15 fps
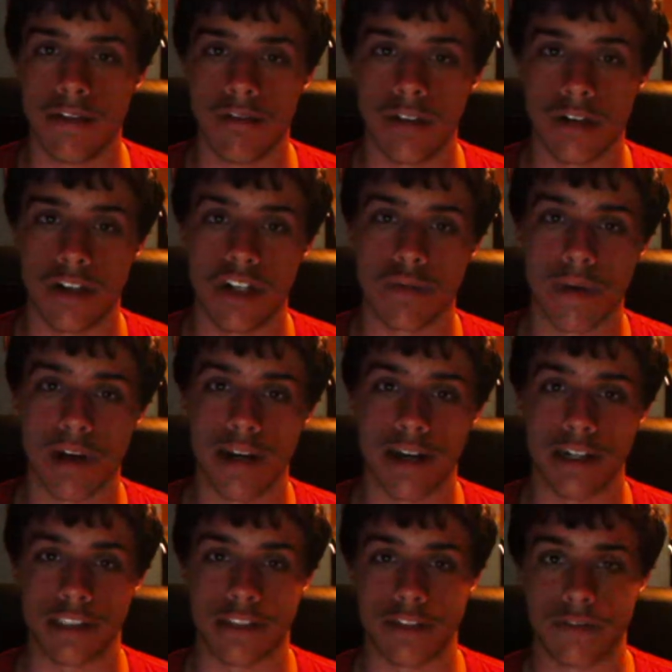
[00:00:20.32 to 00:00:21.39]
Well, here's my
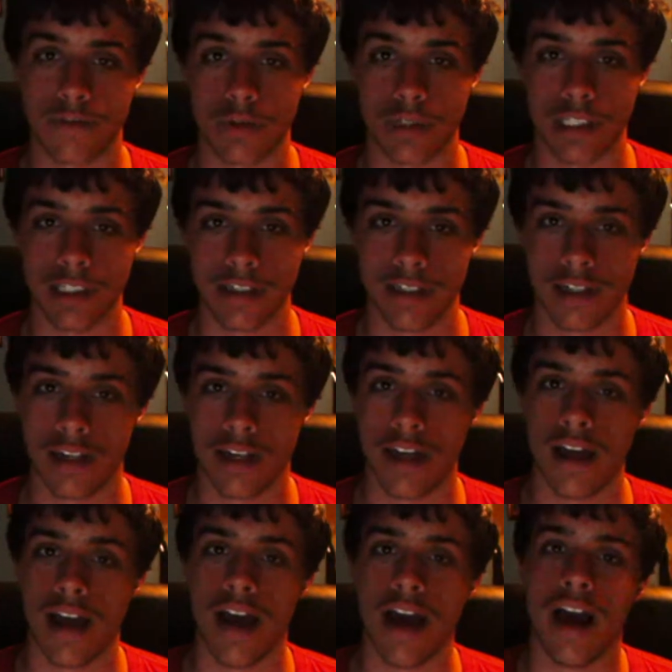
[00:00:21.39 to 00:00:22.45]
answer for it.
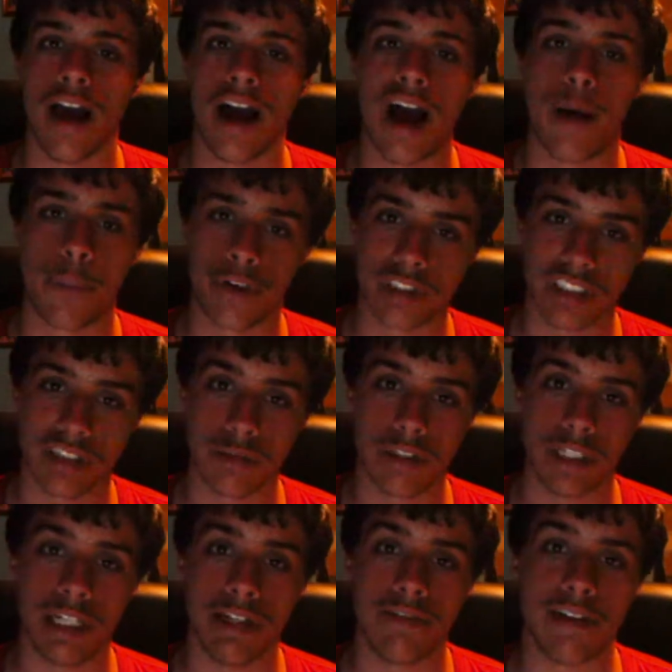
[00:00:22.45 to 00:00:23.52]
I personally
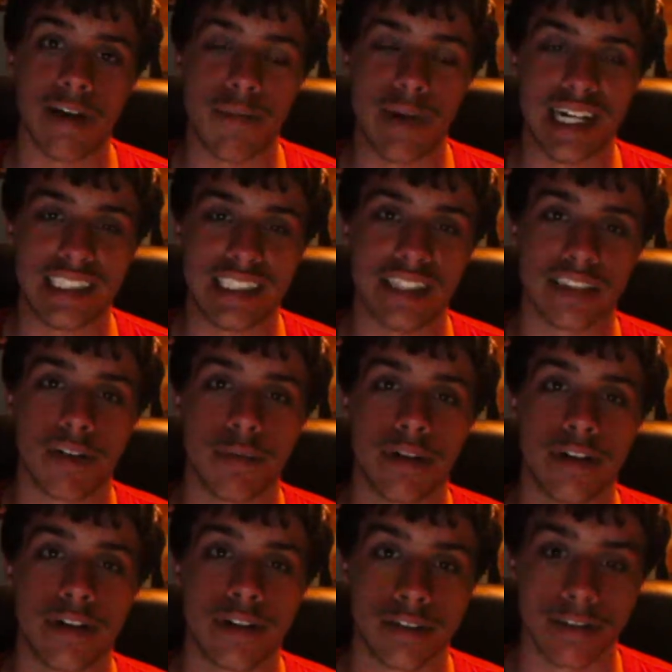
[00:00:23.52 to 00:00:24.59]
believe that PCs are
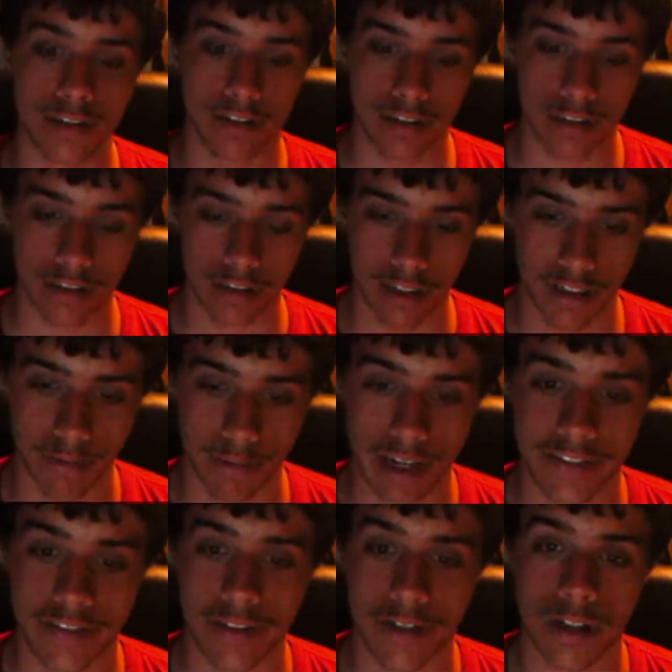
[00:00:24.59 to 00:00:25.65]
better
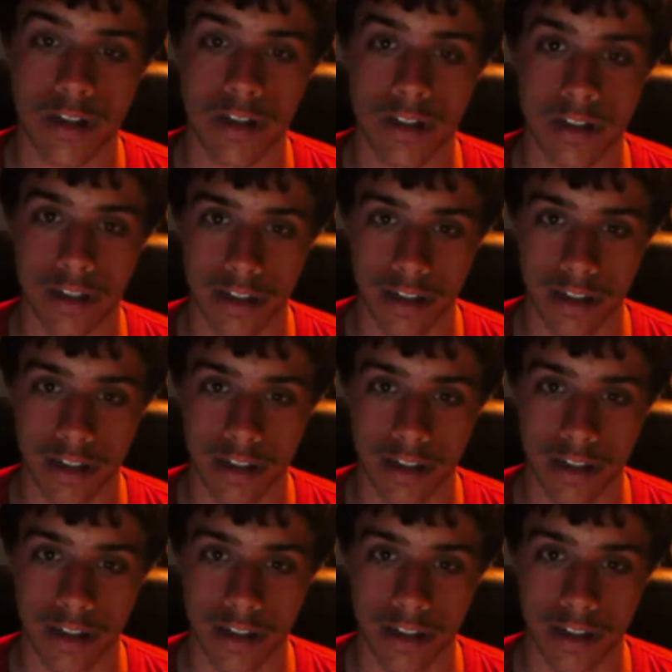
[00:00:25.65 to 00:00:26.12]
by far